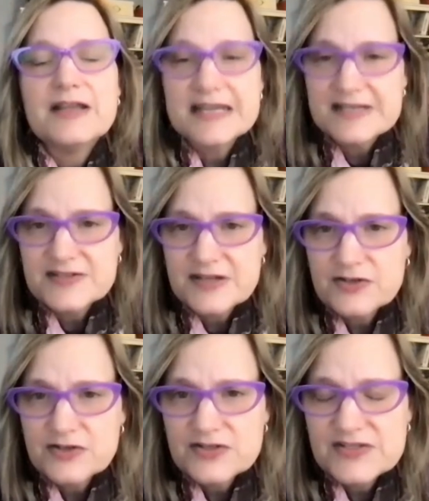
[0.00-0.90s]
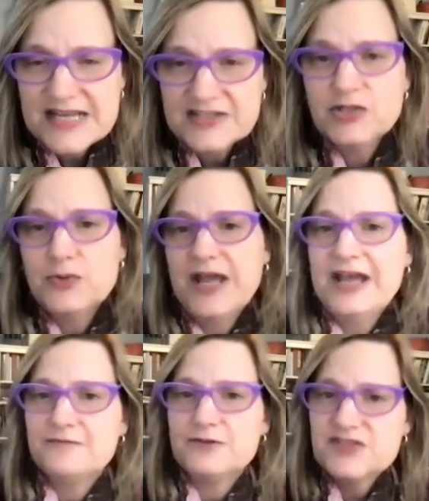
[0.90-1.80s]
is said to
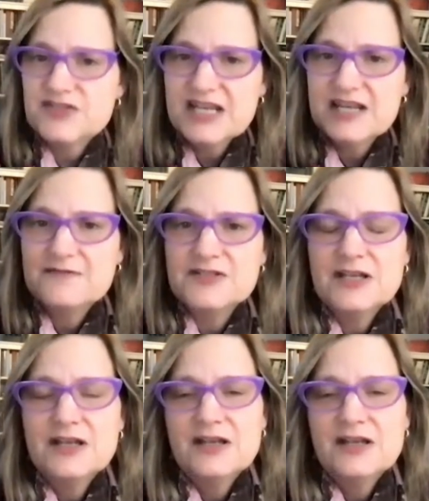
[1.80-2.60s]
have received